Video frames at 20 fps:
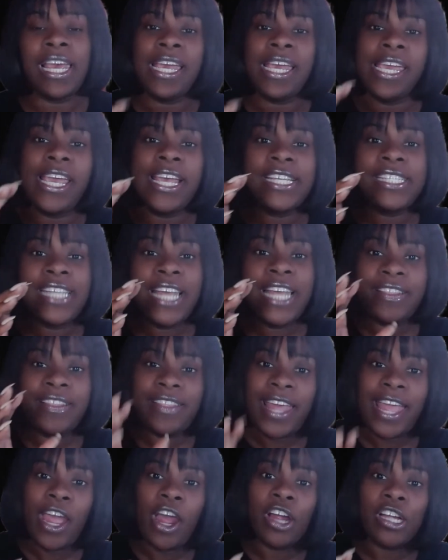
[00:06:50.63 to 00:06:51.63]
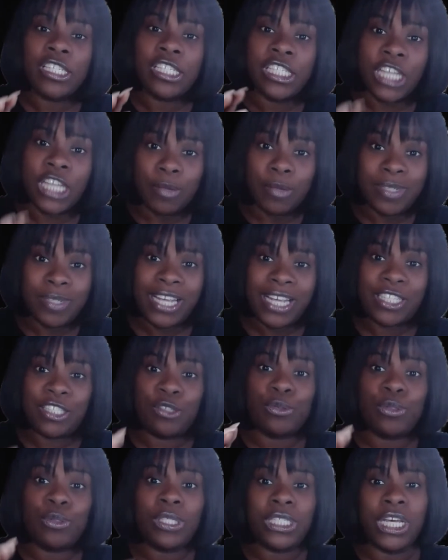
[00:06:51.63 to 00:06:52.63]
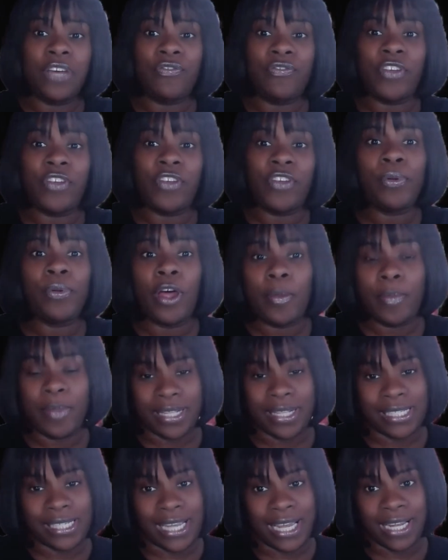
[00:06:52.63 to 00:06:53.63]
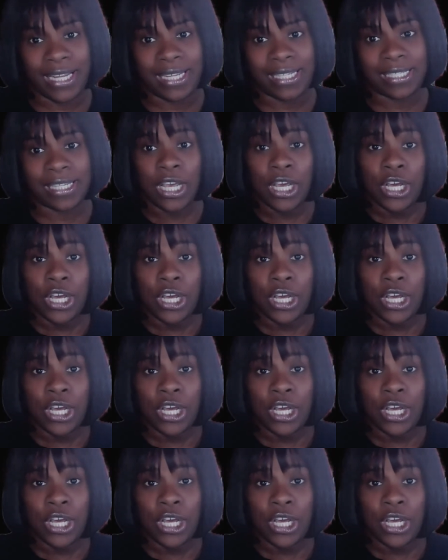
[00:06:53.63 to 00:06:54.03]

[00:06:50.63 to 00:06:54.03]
is that they are subject to self-employment tax.